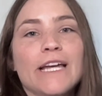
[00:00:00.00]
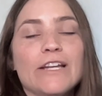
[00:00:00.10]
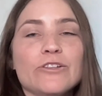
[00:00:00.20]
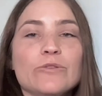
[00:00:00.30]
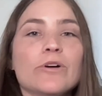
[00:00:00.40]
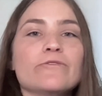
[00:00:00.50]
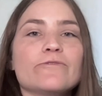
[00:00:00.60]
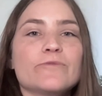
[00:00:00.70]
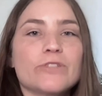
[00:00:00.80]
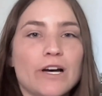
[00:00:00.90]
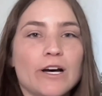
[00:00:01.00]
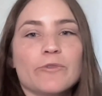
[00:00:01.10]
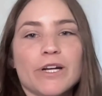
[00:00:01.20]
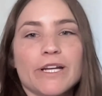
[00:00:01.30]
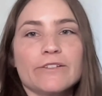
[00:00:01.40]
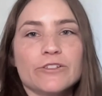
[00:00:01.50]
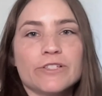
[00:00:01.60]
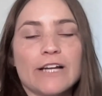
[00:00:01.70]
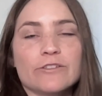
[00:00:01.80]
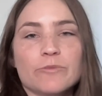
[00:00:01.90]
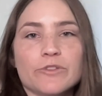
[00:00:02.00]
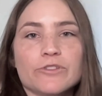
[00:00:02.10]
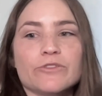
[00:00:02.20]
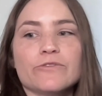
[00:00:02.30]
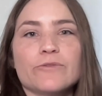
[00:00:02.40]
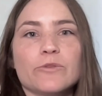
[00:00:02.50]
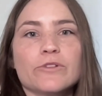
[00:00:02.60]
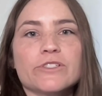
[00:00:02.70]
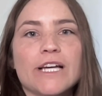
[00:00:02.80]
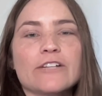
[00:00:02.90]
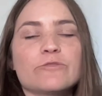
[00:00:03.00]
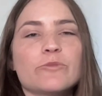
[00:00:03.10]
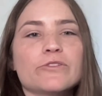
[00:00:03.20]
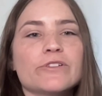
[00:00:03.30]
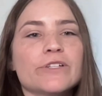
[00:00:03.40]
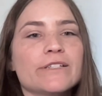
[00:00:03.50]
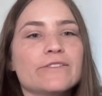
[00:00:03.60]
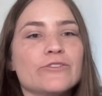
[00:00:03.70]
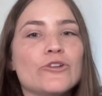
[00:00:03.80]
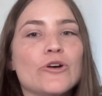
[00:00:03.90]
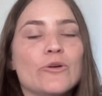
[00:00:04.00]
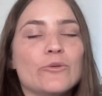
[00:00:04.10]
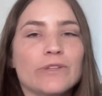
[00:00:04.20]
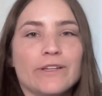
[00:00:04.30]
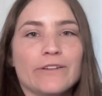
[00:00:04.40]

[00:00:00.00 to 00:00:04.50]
and you want to upgrade your dashboard to the Forge dashboard, there's no